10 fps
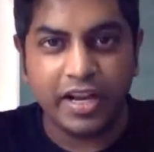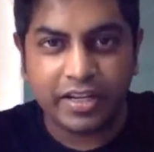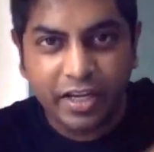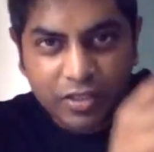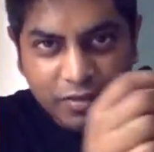and
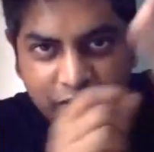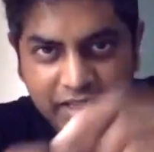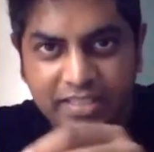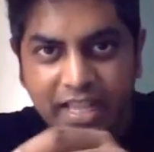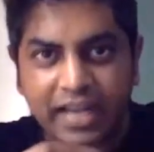try to see where
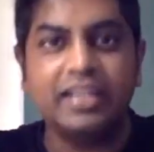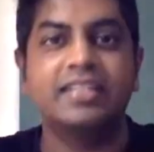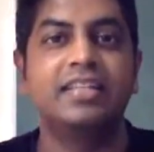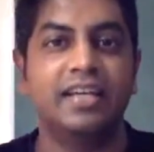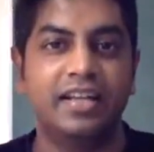exactly is
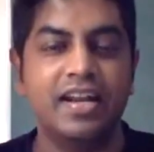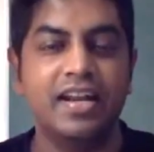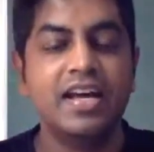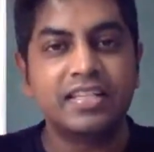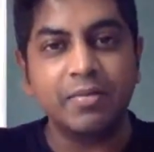the error.
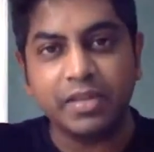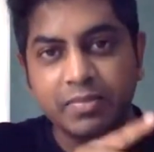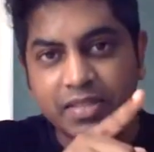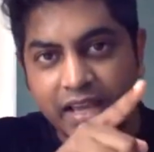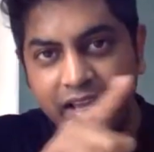
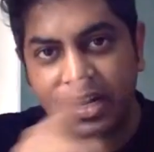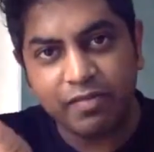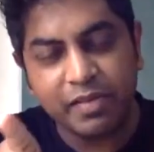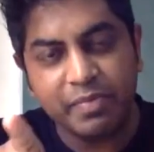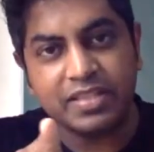Sometimes the error
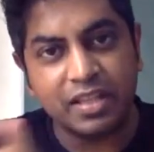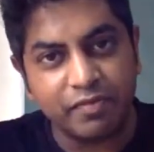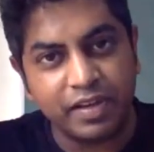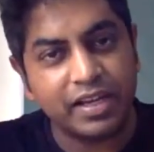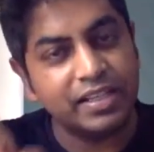will be
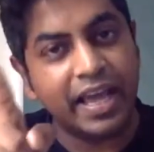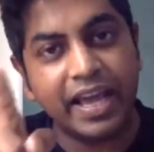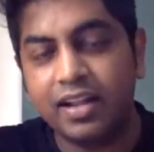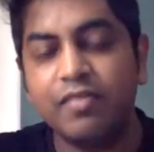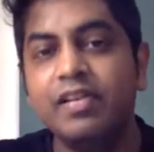somewhere, and the
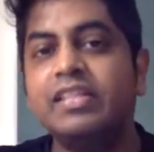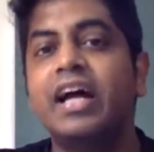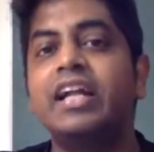error will